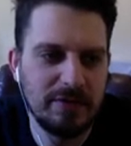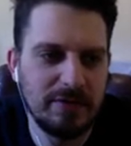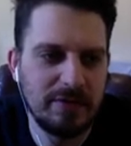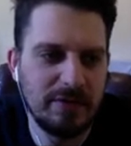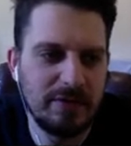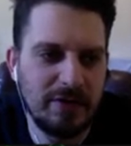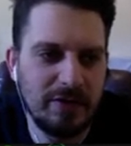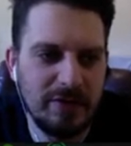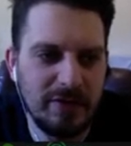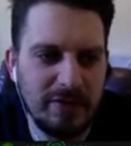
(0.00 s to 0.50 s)

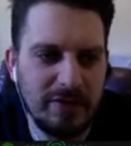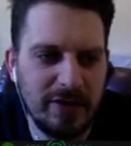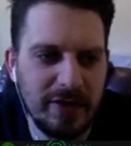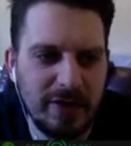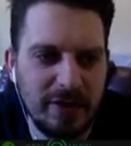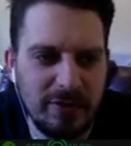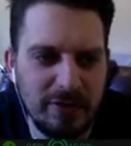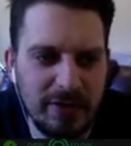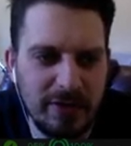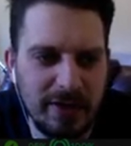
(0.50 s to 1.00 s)
There's a thing
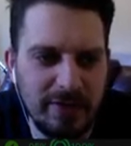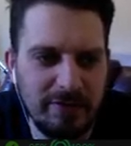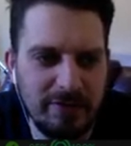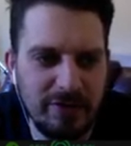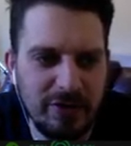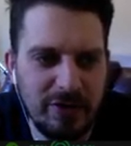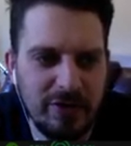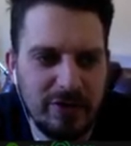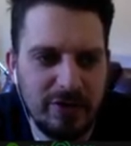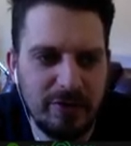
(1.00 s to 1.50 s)
called an
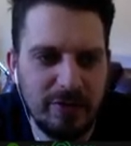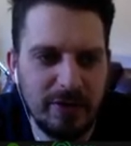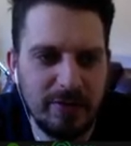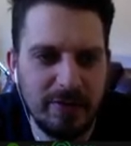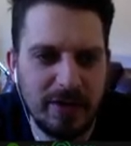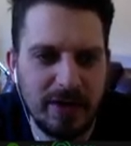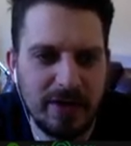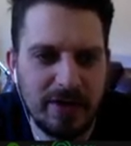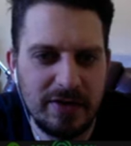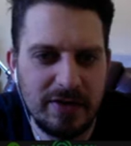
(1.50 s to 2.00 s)
inverted wing
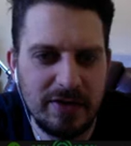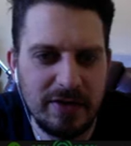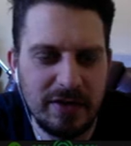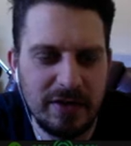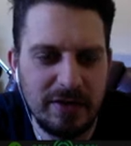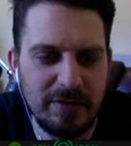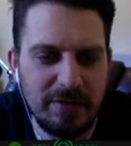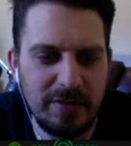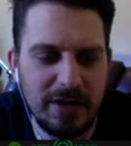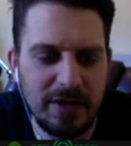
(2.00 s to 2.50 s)
back, isn't there? I
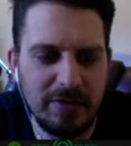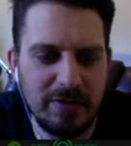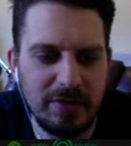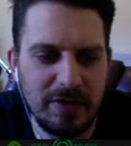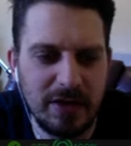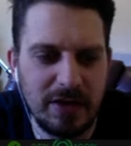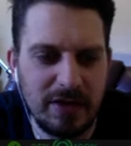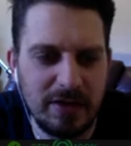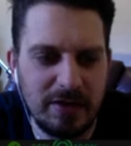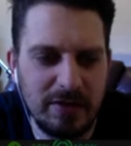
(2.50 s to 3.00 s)
could play him as that.